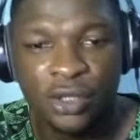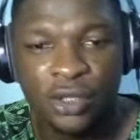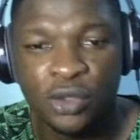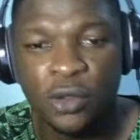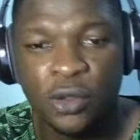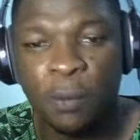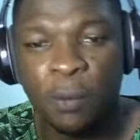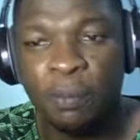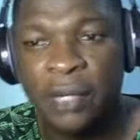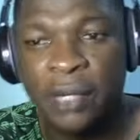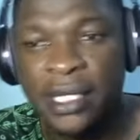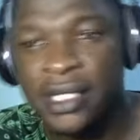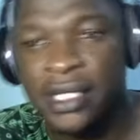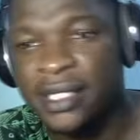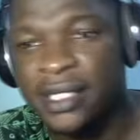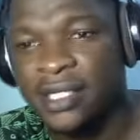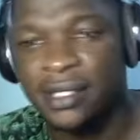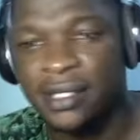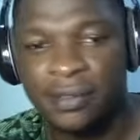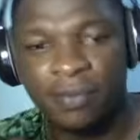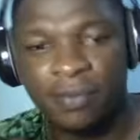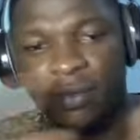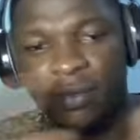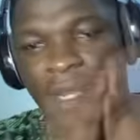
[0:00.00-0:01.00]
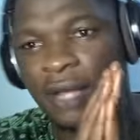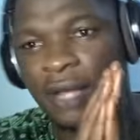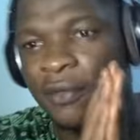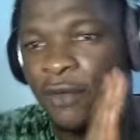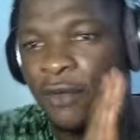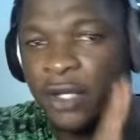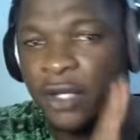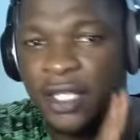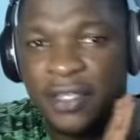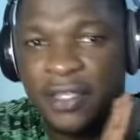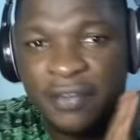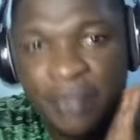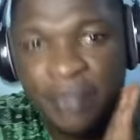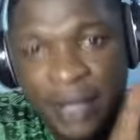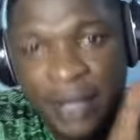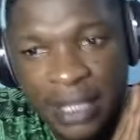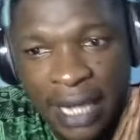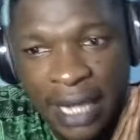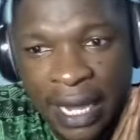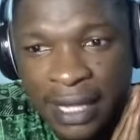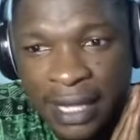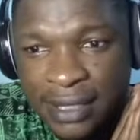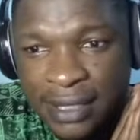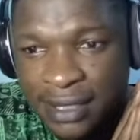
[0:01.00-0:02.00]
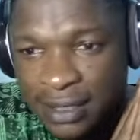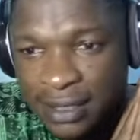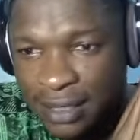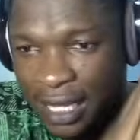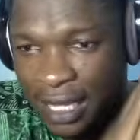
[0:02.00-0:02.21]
So please forgive me, guys.